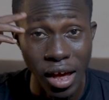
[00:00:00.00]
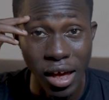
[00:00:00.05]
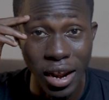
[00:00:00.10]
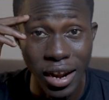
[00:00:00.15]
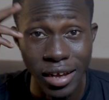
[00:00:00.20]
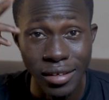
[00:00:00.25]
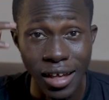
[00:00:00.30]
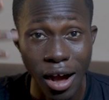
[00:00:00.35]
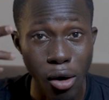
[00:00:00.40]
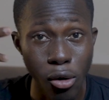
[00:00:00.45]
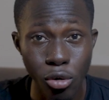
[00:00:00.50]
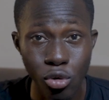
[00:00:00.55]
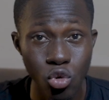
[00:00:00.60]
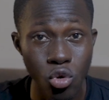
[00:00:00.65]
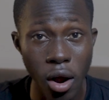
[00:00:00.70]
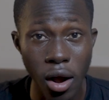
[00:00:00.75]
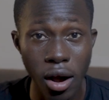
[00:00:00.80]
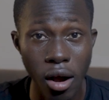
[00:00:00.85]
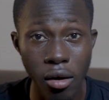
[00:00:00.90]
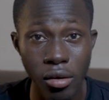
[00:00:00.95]
later I would
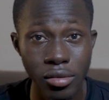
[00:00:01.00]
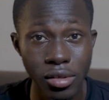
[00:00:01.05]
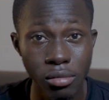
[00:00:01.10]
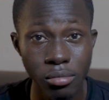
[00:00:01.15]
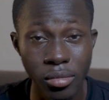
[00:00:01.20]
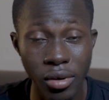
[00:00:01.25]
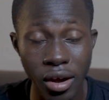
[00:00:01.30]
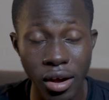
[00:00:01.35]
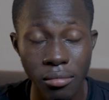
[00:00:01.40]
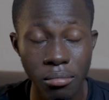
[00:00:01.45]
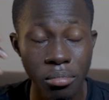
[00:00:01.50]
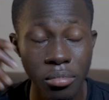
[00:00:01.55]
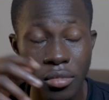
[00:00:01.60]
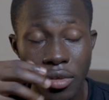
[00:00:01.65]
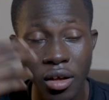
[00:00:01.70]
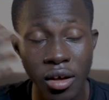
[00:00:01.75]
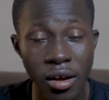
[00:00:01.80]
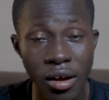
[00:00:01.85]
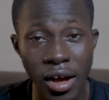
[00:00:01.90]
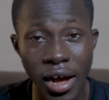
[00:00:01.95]
do accounting, but
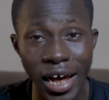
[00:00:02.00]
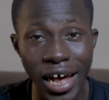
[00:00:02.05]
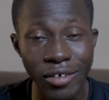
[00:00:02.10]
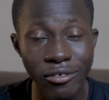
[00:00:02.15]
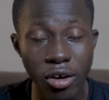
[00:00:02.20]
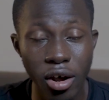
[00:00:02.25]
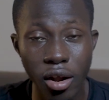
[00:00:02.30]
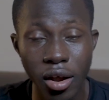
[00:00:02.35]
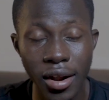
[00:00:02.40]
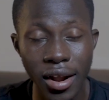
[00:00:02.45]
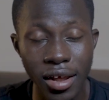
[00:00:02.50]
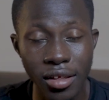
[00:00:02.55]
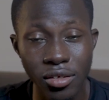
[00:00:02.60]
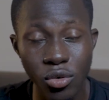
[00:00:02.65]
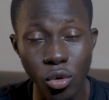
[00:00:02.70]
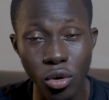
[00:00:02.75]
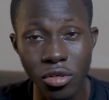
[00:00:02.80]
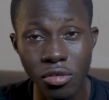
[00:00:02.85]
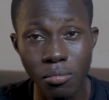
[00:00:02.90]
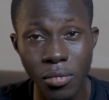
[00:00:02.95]
I found out that
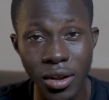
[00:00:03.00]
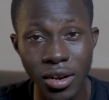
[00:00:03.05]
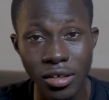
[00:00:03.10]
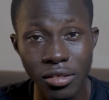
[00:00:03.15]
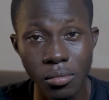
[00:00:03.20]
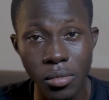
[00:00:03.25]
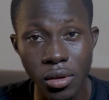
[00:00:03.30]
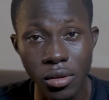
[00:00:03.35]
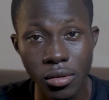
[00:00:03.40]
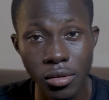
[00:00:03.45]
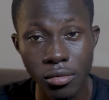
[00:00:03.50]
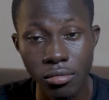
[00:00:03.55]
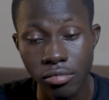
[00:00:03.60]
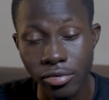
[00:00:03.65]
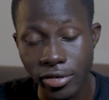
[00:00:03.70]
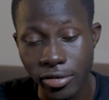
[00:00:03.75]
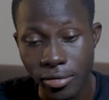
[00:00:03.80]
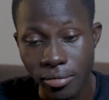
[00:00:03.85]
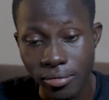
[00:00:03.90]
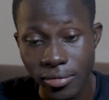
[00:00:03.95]
it was management.
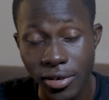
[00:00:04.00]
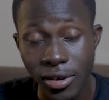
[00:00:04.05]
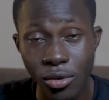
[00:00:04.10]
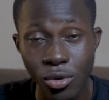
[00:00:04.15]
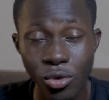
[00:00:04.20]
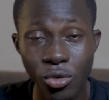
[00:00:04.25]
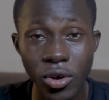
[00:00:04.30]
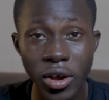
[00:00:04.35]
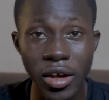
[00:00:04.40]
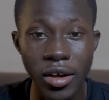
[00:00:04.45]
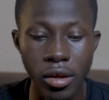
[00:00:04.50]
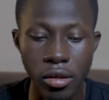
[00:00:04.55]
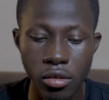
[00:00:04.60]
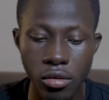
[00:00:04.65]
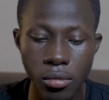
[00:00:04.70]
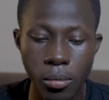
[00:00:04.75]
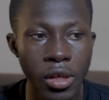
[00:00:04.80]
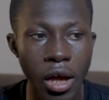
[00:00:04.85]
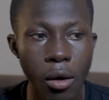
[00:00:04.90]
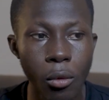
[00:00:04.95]
Who
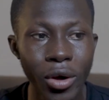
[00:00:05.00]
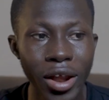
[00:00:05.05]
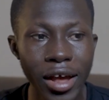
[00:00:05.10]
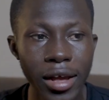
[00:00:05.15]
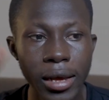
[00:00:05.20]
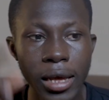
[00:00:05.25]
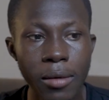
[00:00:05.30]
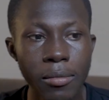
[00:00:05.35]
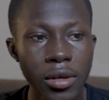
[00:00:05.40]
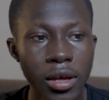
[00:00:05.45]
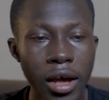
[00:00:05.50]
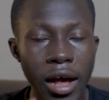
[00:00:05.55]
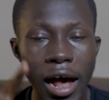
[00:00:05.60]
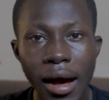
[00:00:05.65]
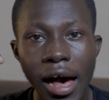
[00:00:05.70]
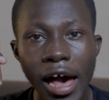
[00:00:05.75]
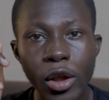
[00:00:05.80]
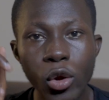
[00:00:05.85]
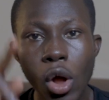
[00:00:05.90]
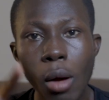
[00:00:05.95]
cares? Now, when I came here,
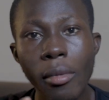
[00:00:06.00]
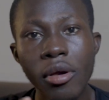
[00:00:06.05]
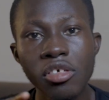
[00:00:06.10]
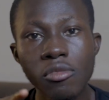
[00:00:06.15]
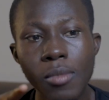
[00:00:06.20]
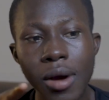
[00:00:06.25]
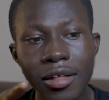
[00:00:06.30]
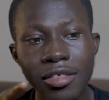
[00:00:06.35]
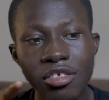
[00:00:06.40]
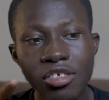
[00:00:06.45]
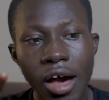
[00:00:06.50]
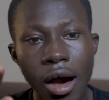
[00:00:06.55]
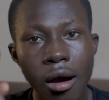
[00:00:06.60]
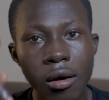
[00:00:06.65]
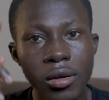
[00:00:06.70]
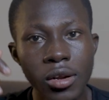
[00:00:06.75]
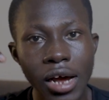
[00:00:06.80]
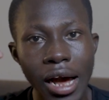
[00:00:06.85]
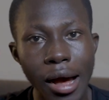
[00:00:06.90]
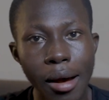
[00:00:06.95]
I know I'm a smart
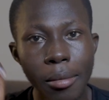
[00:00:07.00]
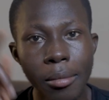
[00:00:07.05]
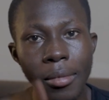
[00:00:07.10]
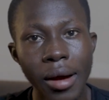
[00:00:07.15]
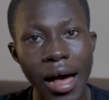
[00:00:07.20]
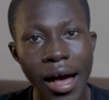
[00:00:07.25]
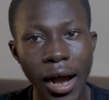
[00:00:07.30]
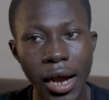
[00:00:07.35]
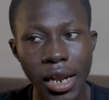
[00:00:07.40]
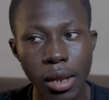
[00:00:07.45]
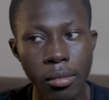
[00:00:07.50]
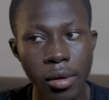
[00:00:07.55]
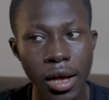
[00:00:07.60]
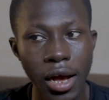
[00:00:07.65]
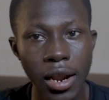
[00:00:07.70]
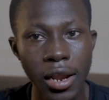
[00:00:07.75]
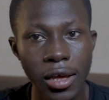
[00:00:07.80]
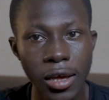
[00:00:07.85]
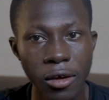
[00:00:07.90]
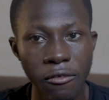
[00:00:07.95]
child. I'm
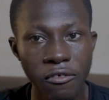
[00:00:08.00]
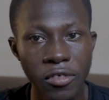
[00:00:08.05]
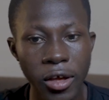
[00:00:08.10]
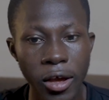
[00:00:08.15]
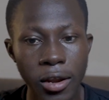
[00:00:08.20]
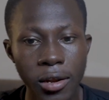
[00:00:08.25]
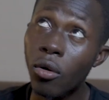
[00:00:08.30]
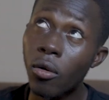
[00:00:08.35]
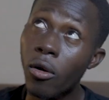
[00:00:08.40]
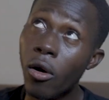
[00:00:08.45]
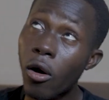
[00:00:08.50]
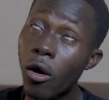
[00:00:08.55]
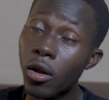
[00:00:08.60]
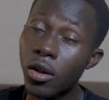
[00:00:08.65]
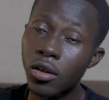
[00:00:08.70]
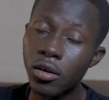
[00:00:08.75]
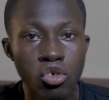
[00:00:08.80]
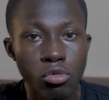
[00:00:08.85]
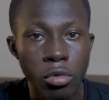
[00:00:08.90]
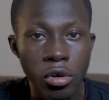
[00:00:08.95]
academically gifted.
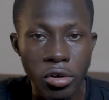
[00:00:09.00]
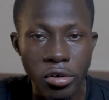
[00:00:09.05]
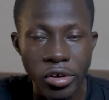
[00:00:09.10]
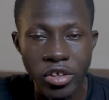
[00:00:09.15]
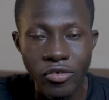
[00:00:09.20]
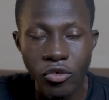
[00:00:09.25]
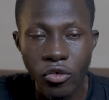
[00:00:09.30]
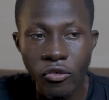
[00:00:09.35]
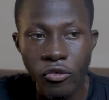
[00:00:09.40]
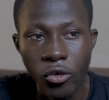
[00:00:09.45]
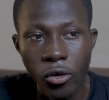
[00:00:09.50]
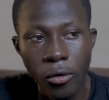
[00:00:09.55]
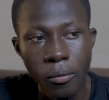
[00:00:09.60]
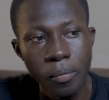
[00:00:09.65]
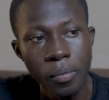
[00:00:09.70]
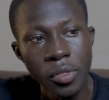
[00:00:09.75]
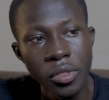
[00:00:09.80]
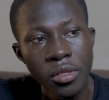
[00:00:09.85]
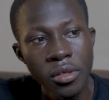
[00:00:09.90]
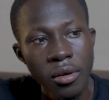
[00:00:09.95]
God to be grateful for.
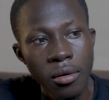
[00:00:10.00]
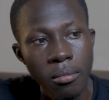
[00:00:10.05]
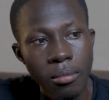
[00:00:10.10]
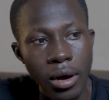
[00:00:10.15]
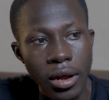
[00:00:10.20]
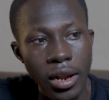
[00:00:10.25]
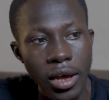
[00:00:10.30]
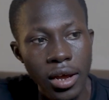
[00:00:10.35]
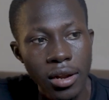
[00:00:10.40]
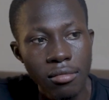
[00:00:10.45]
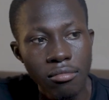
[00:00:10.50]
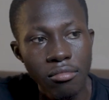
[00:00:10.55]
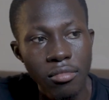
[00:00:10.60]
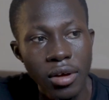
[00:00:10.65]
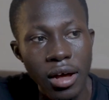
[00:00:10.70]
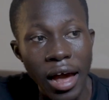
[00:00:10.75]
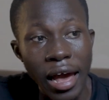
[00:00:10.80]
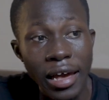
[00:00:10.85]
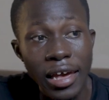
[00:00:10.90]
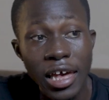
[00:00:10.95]
But then
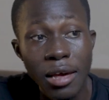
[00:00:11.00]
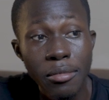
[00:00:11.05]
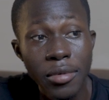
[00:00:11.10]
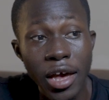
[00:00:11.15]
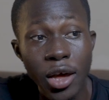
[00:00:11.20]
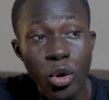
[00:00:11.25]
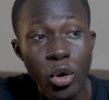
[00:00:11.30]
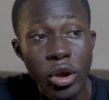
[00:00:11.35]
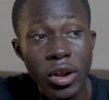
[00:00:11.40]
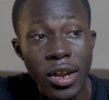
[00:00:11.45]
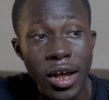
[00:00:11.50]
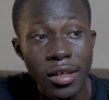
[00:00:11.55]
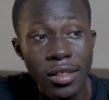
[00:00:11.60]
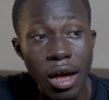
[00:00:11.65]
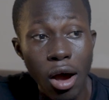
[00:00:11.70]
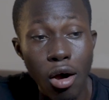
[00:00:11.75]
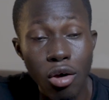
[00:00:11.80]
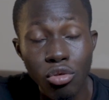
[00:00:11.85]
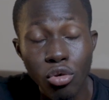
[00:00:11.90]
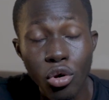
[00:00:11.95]
I came here knowing that
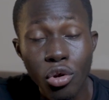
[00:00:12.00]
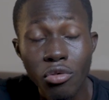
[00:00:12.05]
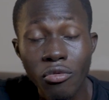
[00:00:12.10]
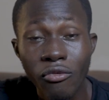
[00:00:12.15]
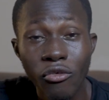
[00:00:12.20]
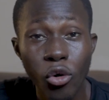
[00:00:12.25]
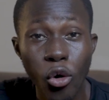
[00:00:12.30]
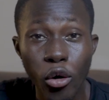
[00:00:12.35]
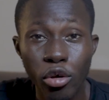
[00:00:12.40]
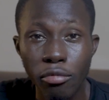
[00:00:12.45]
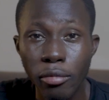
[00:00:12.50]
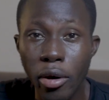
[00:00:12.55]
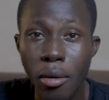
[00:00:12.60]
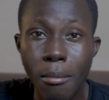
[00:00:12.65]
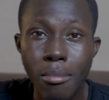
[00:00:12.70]
I was going to focus on my